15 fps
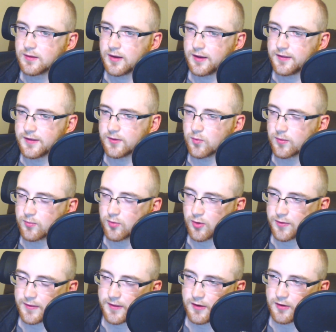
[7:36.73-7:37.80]
And then one
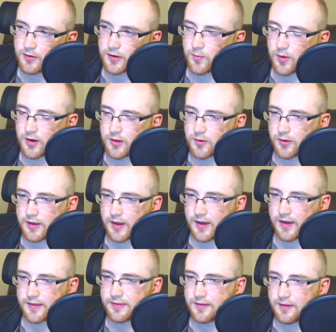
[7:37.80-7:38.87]
more thing that you're going to want to look
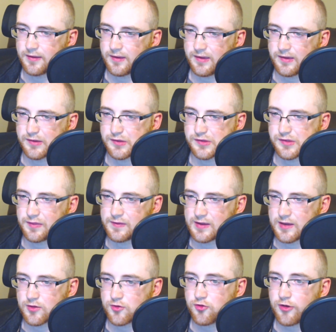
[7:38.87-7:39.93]
at is
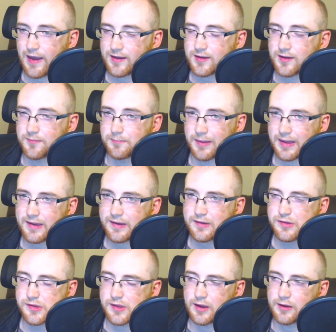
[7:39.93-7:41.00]
the chat
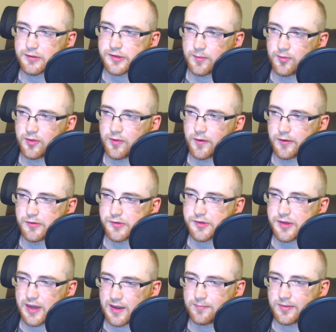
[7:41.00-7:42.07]
commands. Now, some of
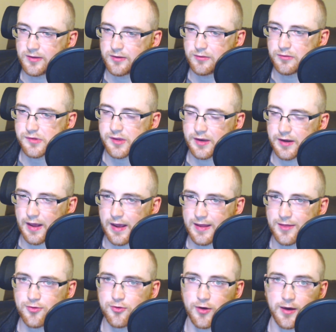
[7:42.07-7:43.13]
those can be used in
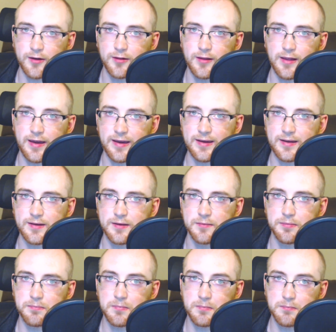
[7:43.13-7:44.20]
any channel,
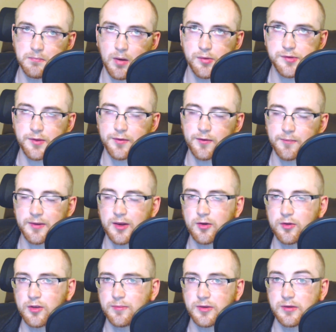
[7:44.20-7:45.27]
and most of them can
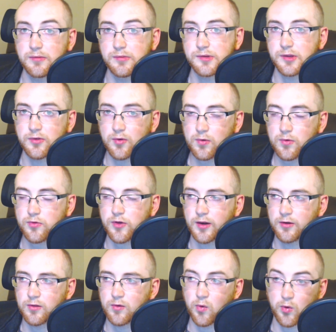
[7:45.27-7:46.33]
only be used in your
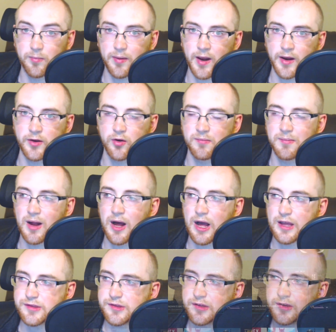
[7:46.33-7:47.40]
channel or by your
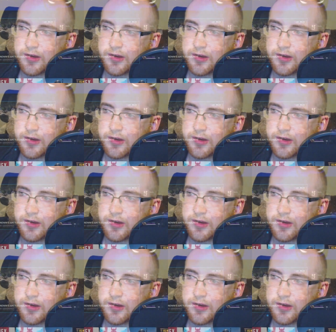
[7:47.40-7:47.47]
mods.